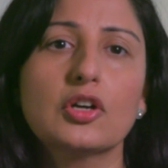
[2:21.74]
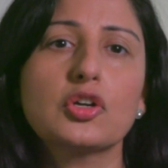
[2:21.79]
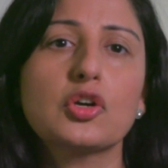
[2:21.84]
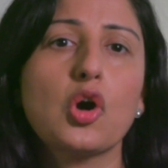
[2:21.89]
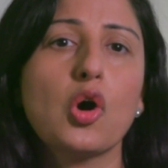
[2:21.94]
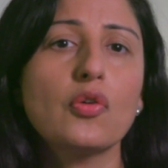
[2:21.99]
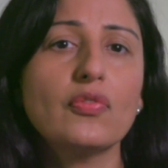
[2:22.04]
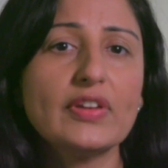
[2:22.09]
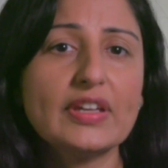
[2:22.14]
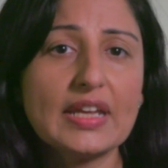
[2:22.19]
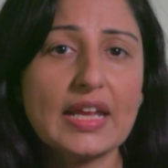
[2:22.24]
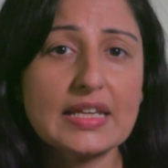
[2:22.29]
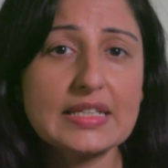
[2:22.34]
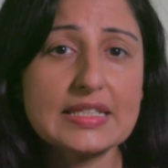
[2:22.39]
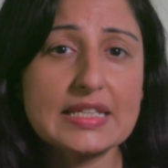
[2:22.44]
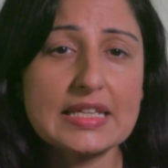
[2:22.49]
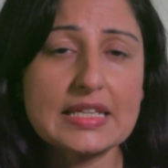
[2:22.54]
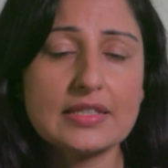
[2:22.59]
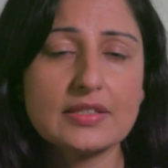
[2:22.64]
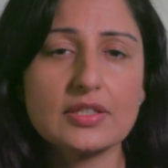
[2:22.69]

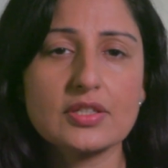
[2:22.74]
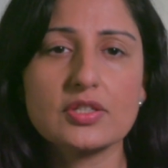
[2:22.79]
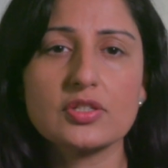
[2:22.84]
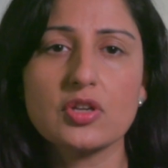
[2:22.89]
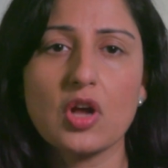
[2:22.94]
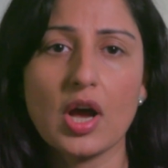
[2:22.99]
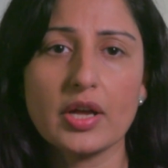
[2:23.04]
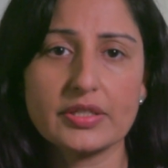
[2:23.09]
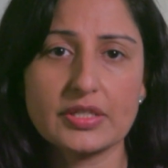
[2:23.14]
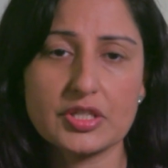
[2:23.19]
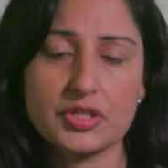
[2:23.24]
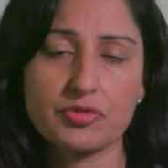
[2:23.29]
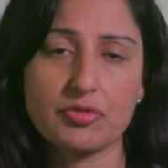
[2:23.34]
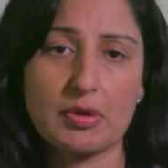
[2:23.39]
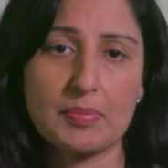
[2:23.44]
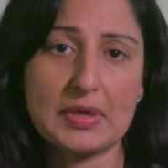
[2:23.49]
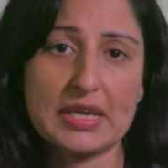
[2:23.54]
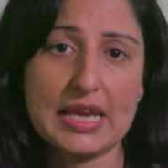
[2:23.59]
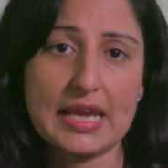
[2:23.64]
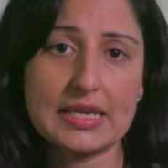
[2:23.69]
COVID-19 does not
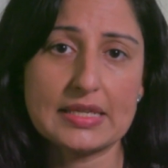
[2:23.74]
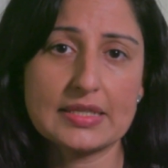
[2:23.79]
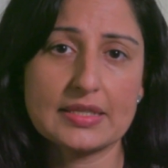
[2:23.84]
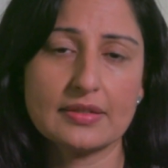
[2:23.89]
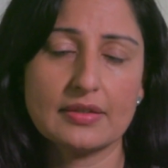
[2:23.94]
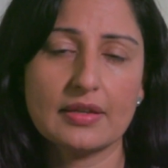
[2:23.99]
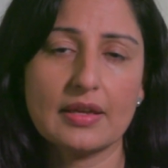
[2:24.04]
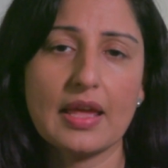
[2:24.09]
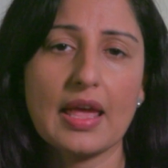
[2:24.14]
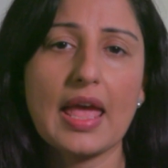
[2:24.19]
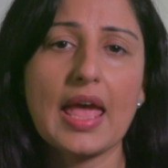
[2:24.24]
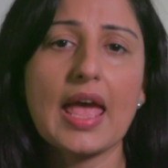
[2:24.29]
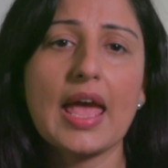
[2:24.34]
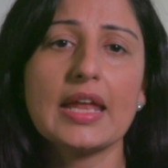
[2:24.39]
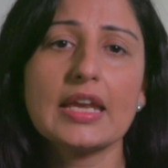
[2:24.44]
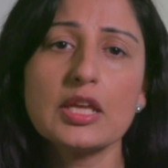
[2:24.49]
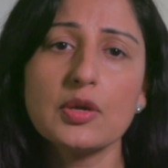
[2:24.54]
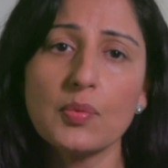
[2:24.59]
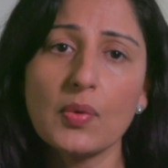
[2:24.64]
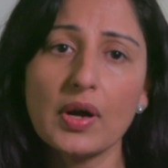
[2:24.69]
discriminate.
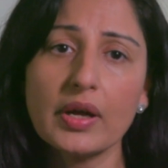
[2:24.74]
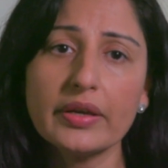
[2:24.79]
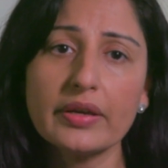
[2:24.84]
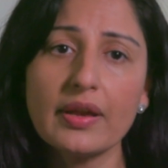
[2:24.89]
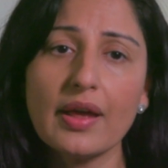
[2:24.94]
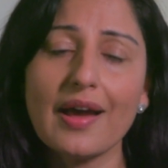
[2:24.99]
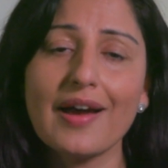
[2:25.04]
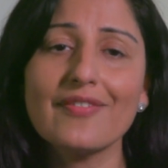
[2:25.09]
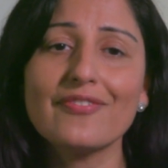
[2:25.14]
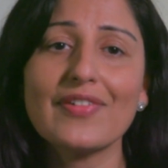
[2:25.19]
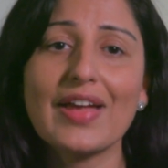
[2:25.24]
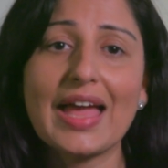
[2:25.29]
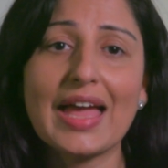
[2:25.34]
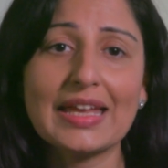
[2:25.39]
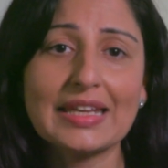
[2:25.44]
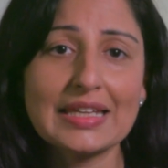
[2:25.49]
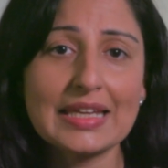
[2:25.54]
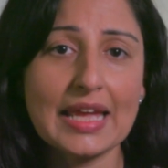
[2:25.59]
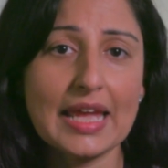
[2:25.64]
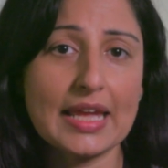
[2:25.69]
Anyone of
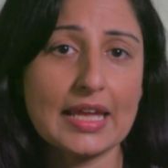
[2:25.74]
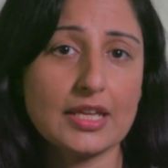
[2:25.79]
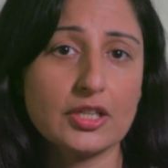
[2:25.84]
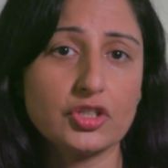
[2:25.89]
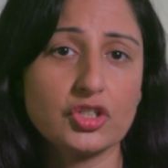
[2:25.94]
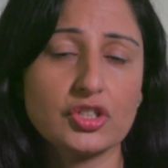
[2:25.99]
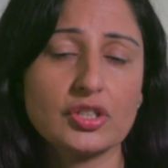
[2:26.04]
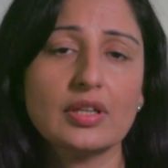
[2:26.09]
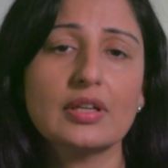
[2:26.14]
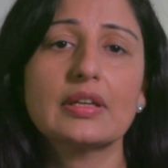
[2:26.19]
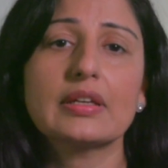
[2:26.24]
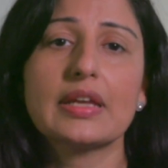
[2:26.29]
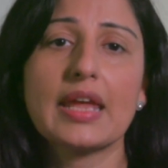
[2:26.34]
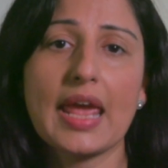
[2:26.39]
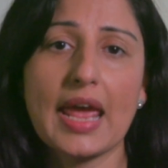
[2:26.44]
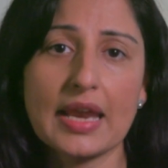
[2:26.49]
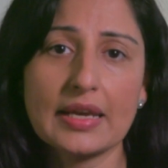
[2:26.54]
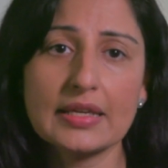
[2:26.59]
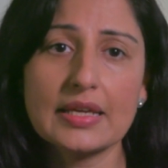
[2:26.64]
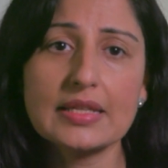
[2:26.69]
any age
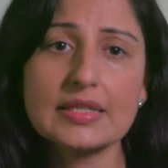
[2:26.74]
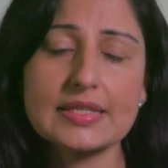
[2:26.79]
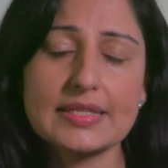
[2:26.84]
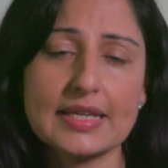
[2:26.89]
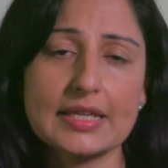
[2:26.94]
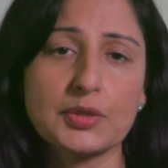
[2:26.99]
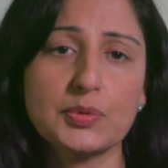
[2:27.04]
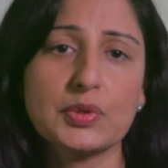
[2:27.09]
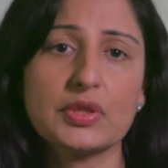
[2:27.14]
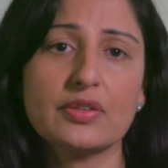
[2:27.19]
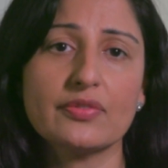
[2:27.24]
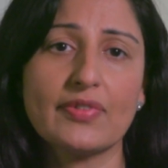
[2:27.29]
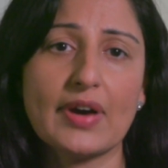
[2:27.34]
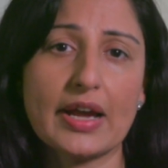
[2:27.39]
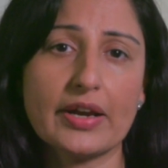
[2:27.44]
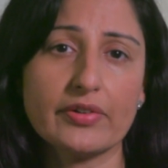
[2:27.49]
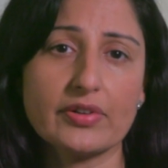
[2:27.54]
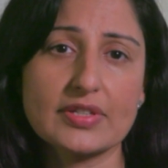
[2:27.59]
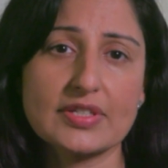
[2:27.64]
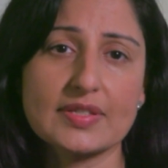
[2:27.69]
can get sick with the
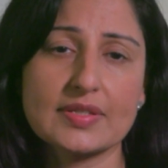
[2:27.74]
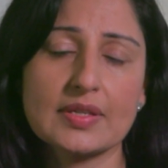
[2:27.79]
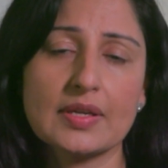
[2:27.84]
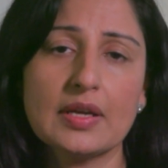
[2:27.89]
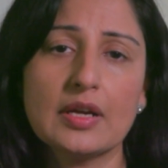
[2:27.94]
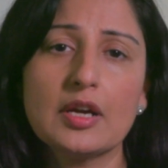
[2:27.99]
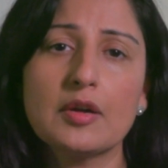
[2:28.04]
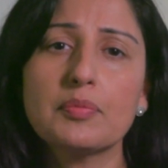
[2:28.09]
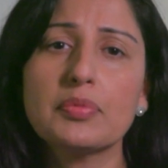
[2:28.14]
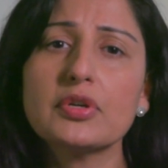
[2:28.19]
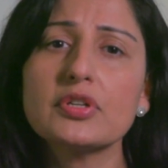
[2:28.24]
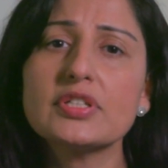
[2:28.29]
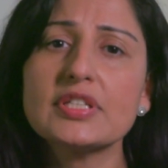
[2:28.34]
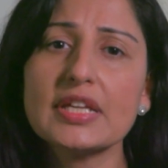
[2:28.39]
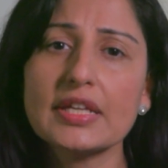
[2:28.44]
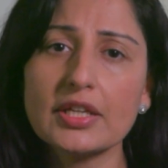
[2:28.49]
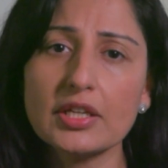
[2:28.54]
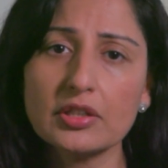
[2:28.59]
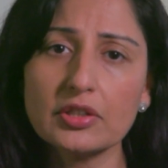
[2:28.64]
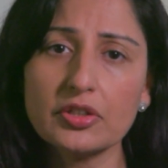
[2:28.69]
virus,
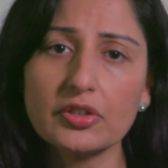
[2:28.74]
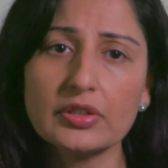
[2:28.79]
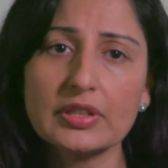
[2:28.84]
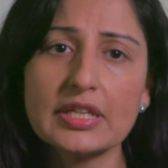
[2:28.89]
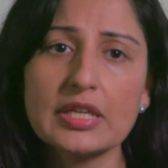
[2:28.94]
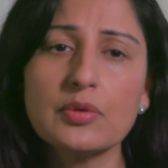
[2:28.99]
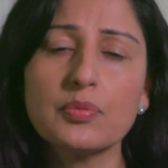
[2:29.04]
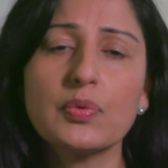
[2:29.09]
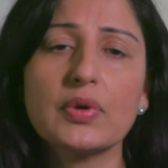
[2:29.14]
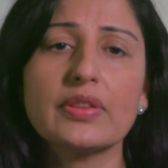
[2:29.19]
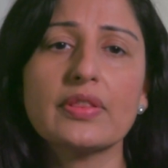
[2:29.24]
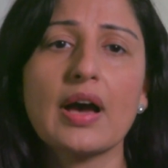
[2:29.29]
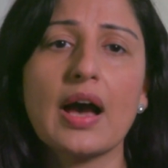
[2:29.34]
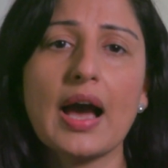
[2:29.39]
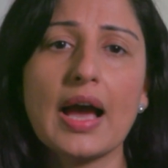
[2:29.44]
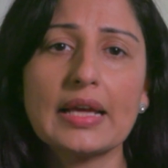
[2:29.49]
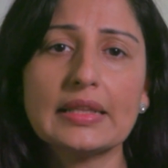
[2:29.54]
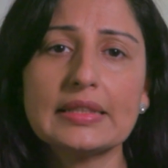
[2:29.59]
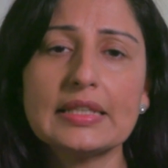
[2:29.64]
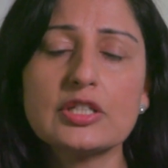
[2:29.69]
particularly with
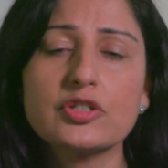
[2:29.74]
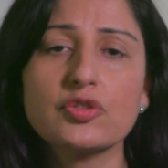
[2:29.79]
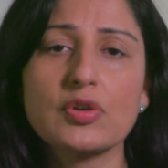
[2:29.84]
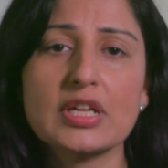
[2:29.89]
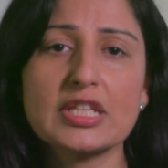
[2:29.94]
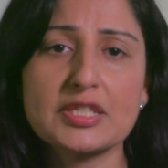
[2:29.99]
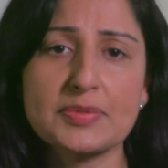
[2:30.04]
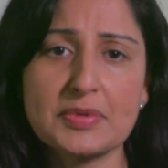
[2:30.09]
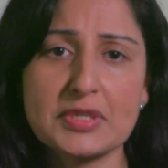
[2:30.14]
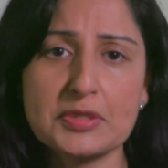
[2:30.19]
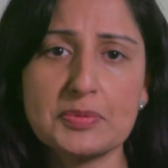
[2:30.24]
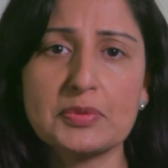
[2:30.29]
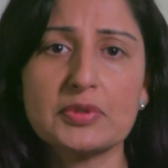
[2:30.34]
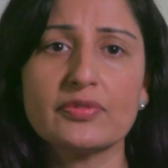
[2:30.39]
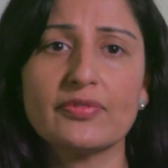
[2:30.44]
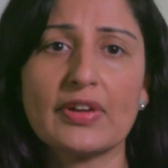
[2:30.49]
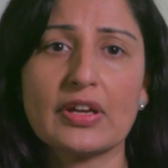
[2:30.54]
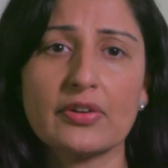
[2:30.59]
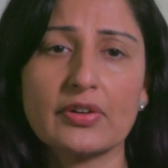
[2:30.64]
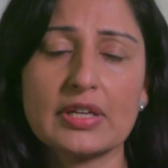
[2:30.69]
highly transmissible
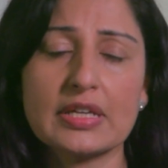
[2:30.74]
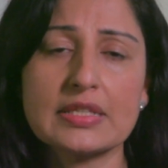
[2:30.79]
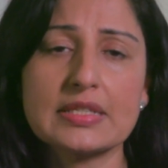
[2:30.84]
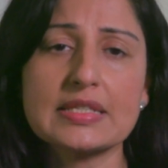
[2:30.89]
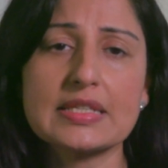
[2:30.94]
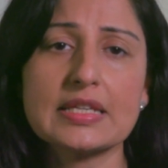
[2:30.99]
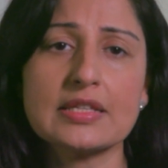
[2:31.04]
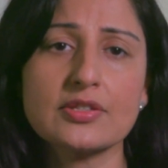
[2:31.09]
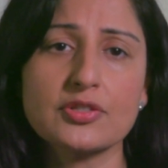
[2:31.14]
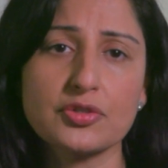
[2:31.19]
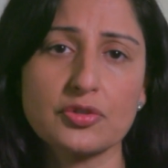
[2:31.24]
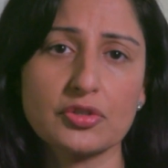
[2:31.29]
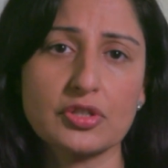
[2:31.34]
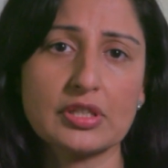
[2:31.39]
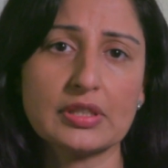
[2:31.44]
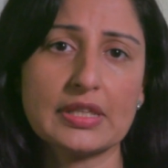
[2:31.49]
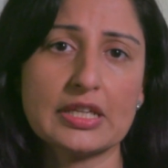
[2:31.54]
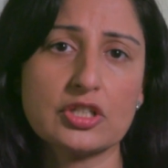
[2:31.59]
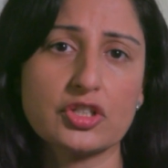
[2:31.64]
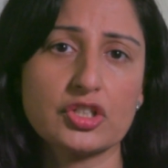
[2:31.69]
variants in
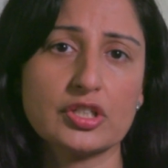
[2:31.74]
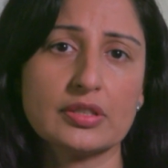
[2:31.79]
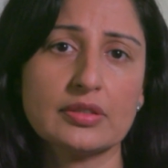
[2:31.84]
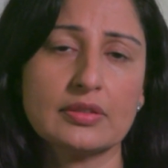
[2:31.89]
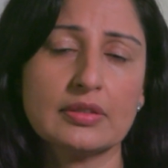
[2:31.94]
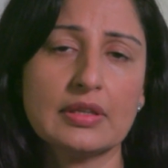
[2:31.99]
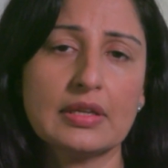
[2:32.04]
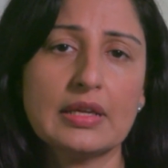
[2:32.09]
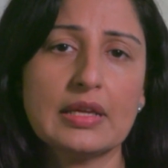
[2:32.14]
circulation.